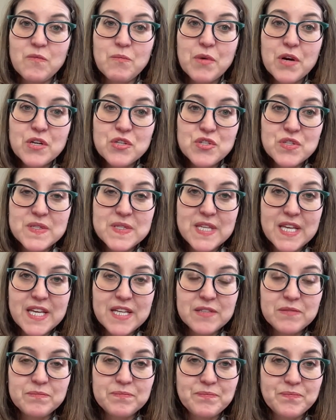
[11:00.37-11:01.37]
of
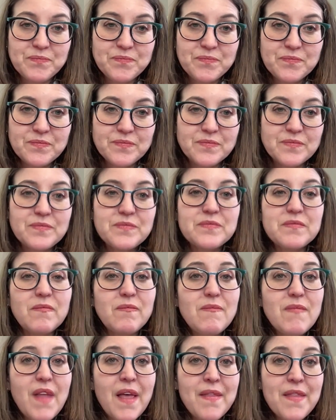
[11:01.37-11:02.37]
purchasing,
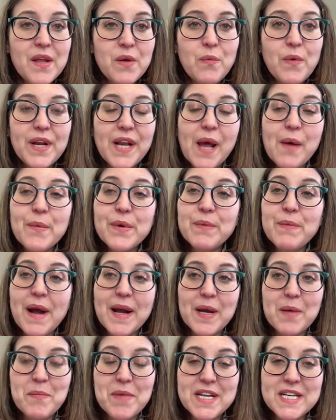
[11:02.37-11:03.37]
then what I would
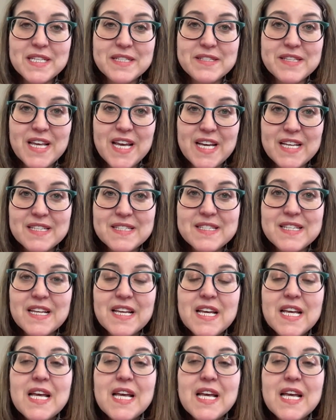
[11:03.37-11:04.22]
recommend is this.